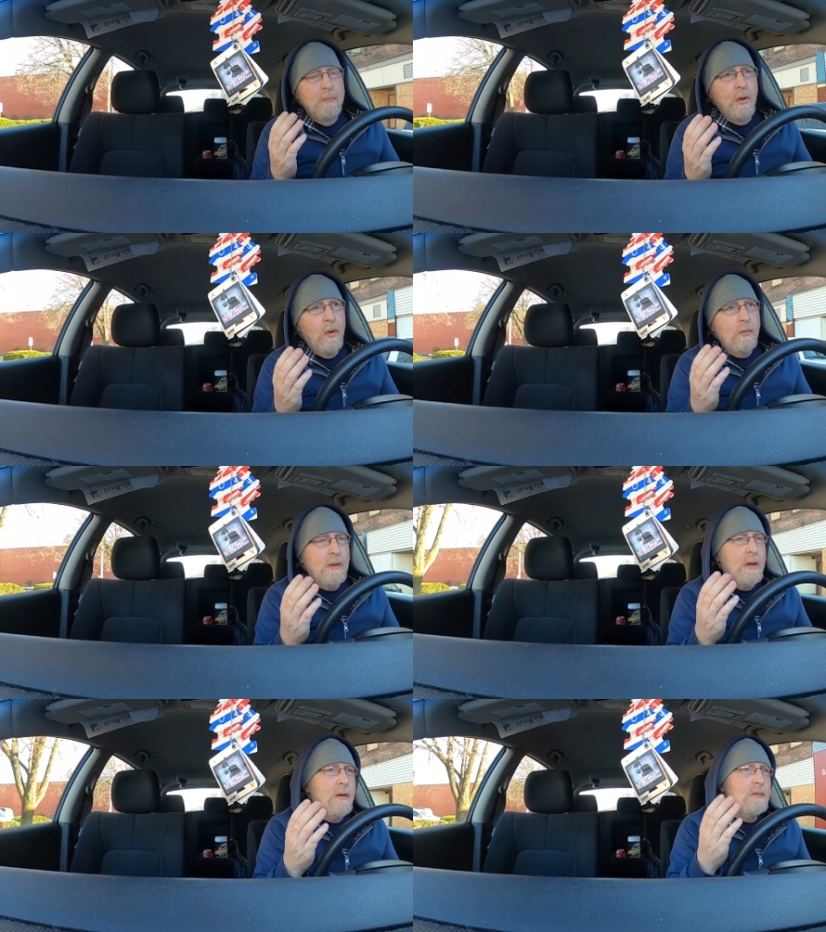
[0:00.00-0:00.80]

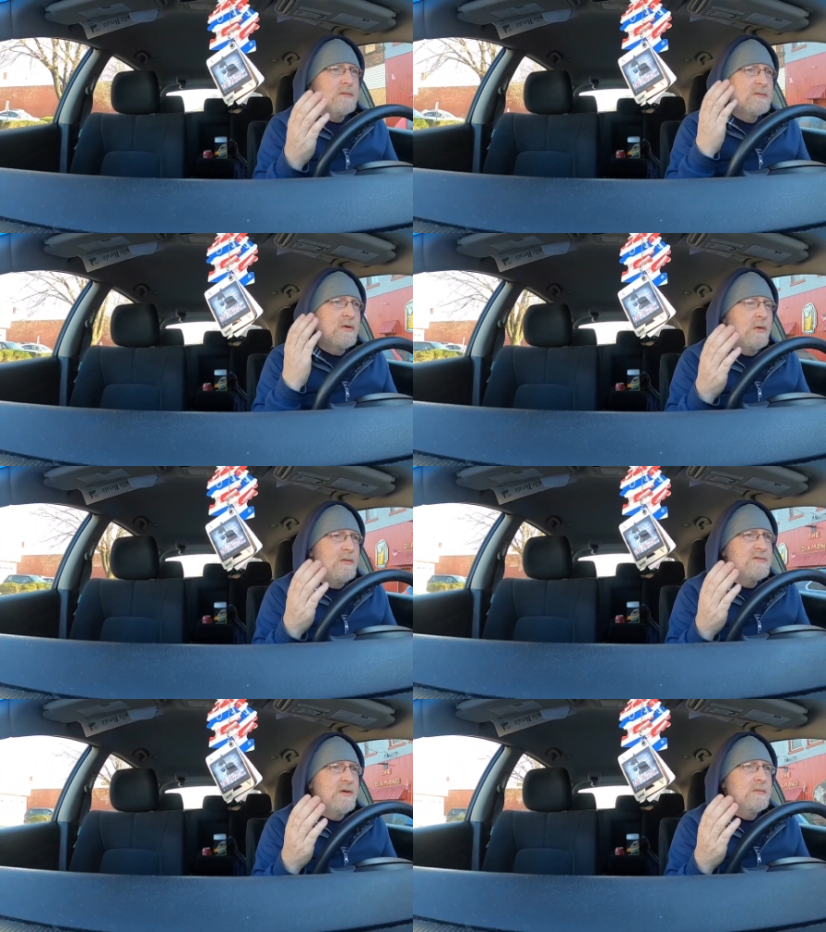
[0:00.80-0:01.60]
Blown out
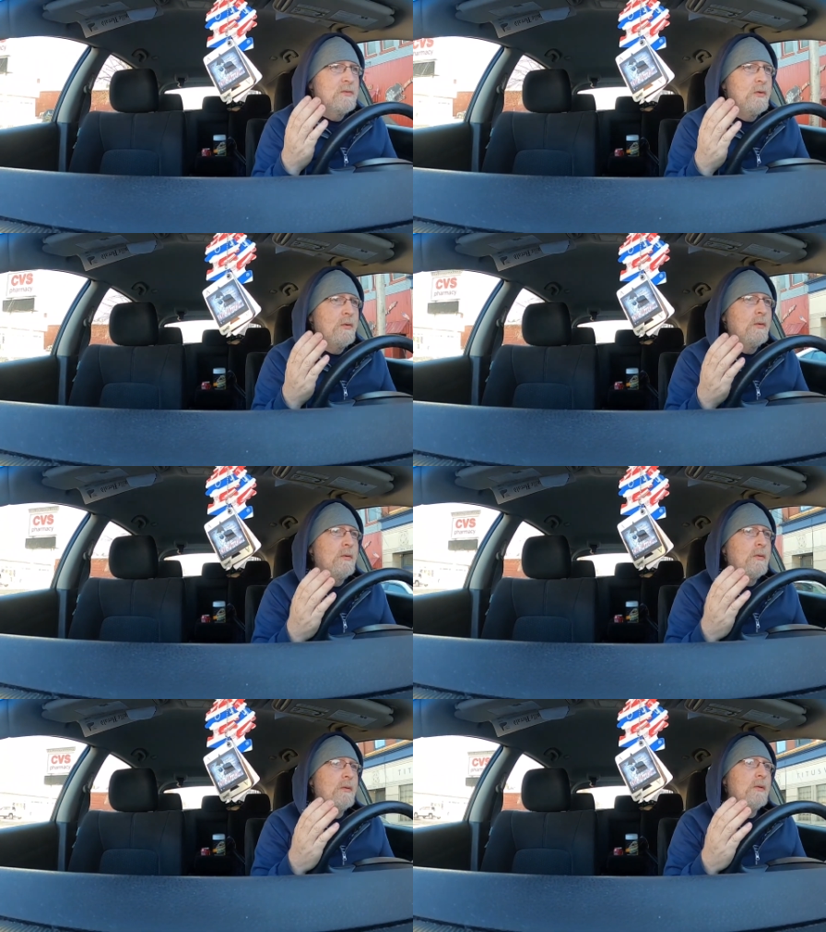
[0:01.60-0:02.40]
turn
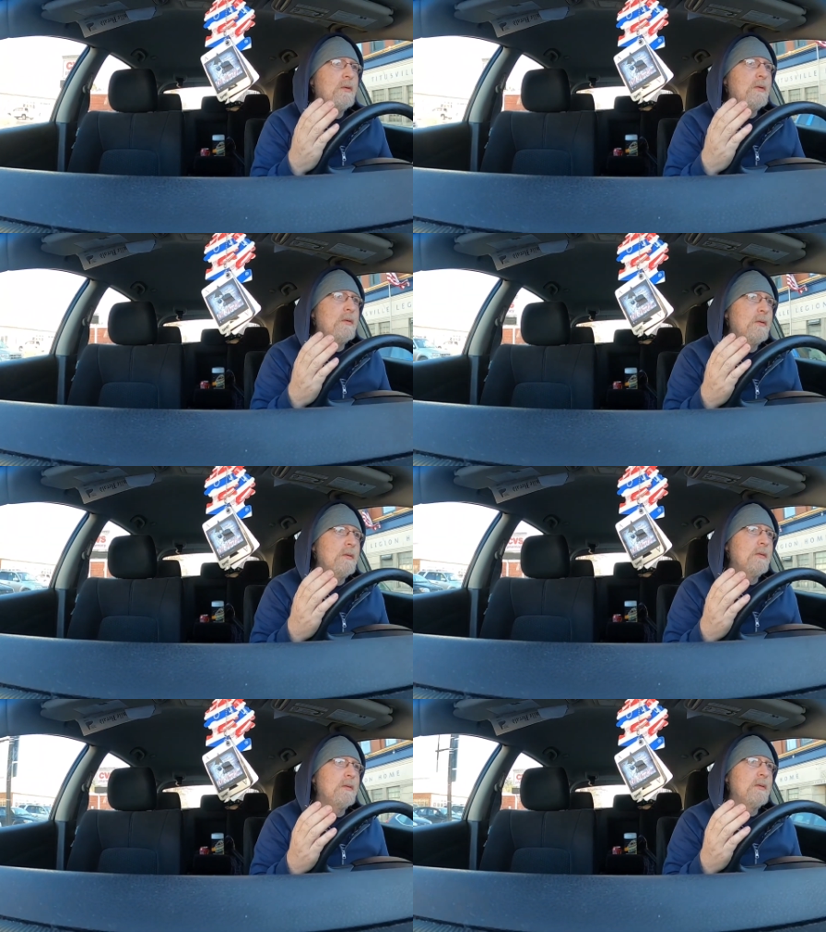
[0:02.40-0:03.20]

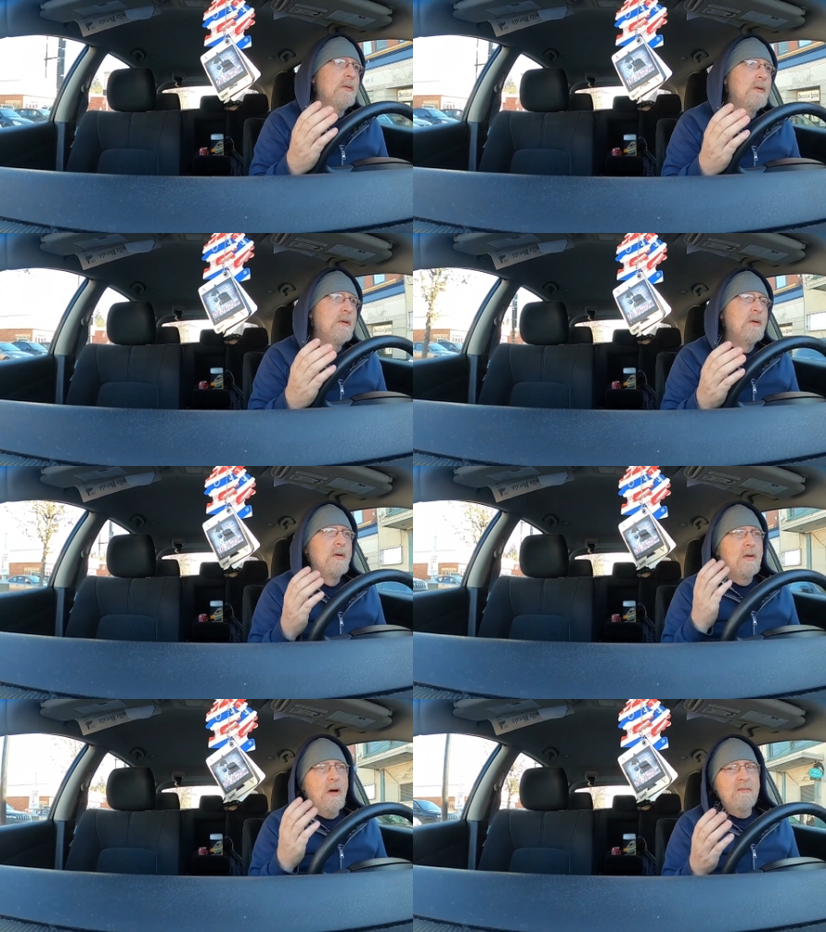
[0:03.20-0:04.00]
signal.
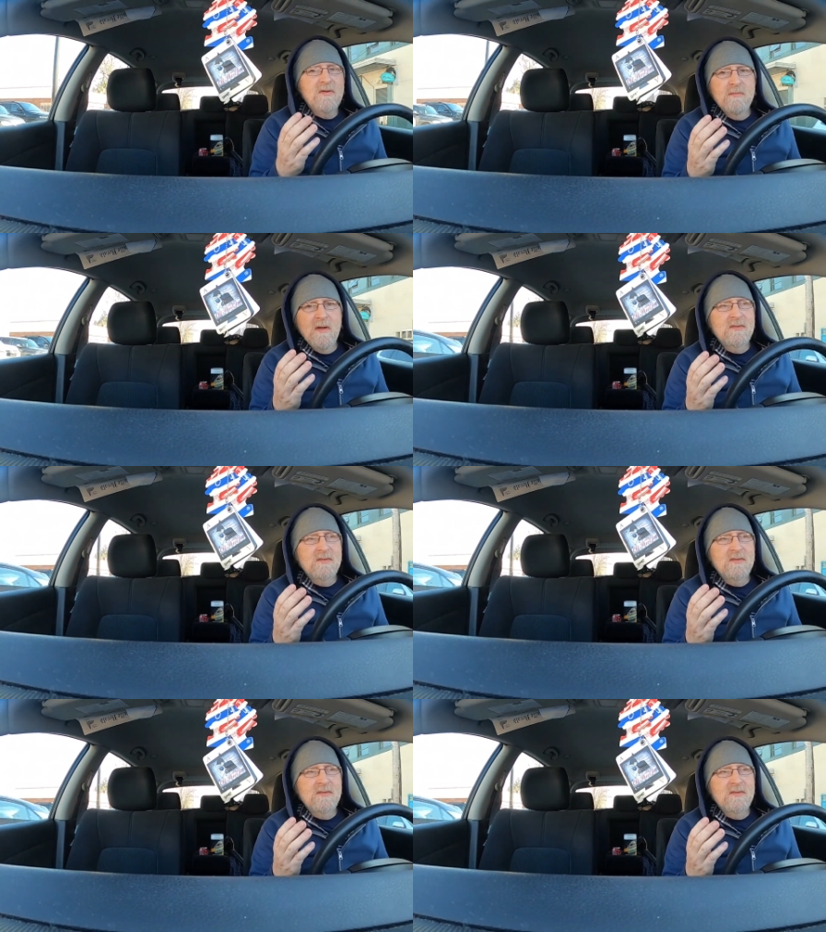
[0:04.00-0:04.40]
I'm just